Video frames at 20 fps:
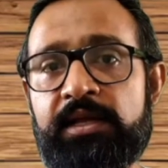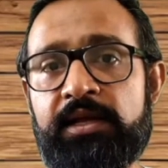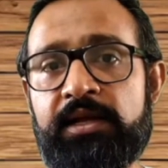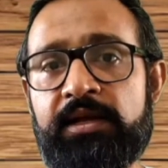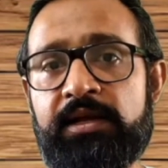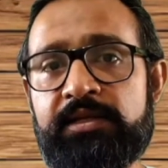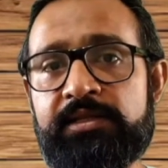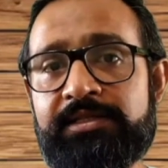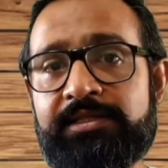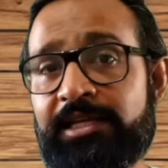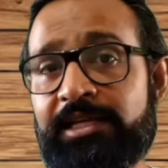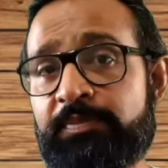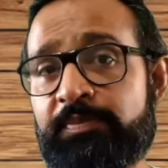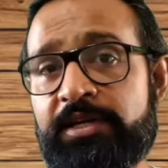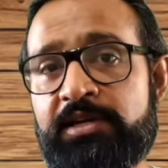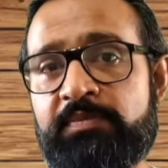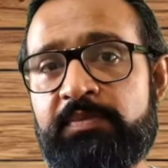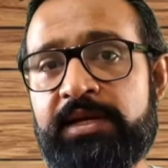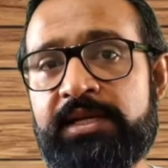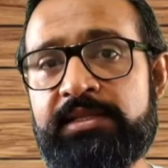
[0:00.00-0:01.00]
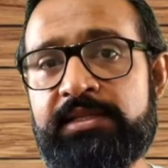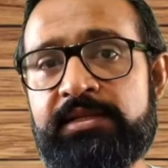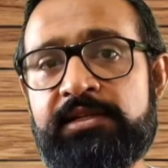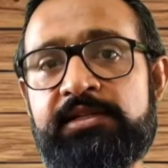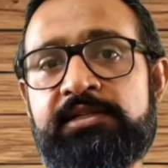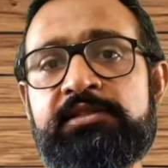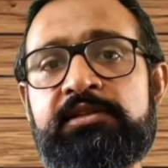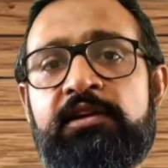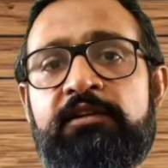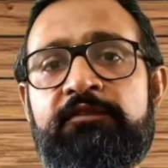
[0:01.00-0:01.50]
separate methods
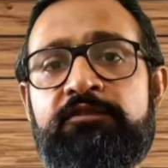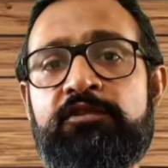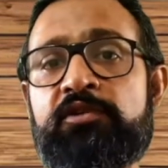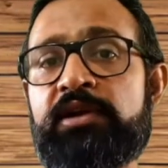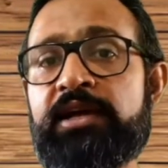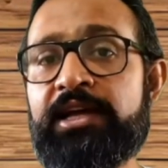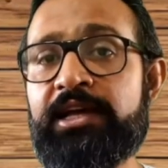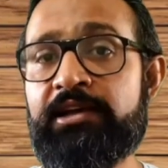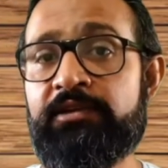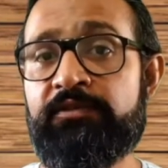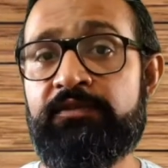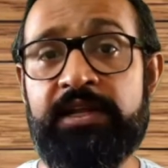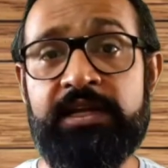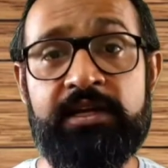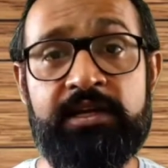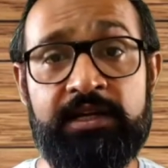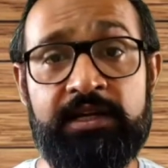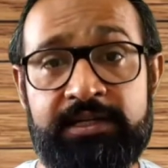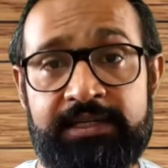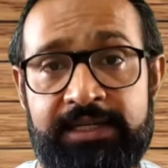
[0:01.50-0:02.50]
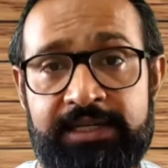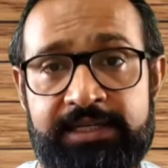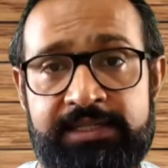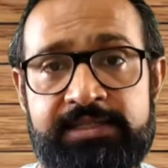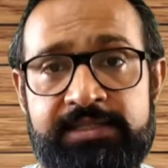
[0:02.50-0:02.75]
for every context